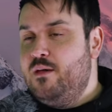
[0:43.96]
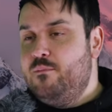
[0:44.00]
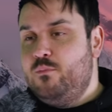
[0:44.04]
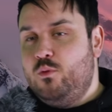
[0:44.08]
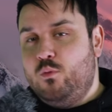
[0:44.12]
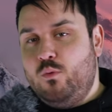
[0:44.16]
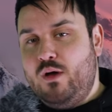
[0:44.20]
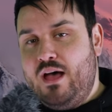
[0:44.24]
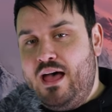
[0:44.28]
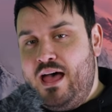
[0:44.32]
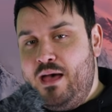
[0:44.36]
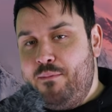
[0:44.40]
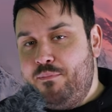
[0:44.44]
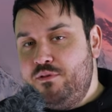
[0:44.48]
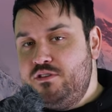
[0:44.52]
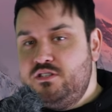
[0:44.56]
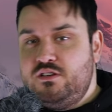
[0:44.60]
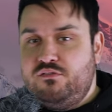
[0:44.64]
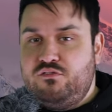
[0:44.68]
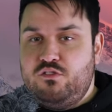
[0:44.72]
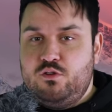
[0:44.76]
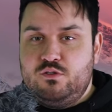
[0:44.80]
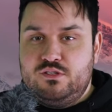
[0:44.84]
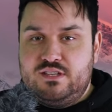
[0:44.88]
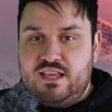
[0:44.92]
But what
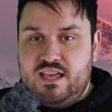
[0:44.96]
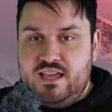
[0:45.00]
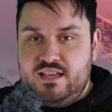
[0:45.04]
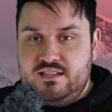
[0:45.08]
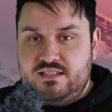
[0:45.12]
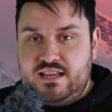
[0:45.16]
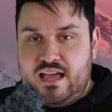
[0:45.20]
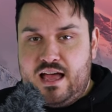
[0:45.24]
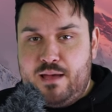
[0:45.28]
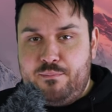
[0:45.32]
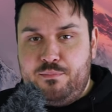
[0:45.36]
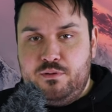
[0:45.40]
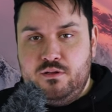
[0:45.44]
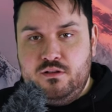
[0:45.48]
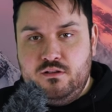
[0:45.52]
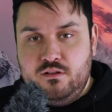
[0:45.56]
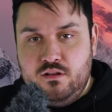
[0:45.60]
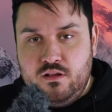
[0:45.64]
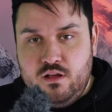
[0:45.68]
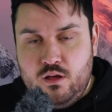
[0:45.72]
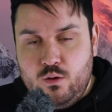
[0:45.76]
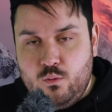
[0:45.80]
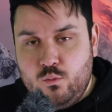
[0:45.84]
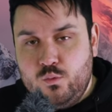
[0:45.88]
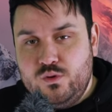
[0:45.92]
happens if those gains
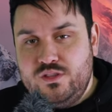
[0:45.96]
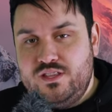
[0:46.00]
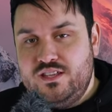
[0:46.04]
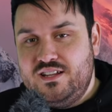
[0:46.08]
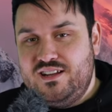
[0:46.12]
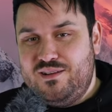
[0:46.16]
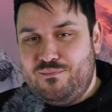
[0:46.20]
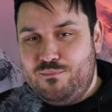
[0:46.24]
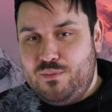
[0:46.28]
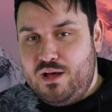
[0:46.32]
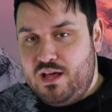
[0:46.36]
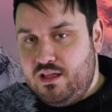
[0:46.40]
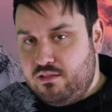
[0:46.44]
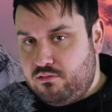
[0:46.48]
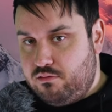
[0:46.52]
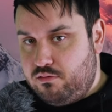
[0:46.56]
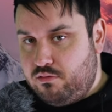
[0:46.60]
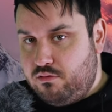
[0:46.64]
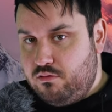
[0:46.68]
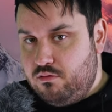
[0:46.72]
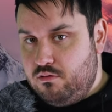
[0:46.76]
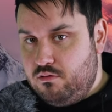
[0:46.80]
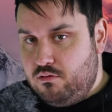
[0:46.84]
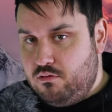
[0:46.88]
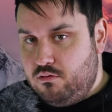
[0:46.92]
happen within a month?